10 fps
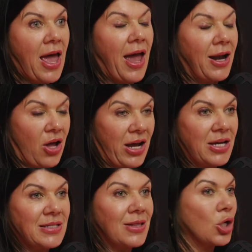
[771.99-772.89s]
And like I
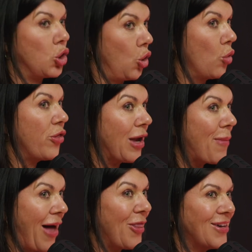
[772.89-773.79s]
said, the cool thing
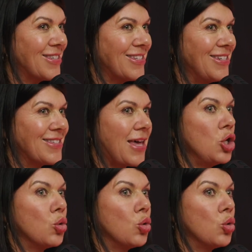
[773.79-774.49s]
about this is that you're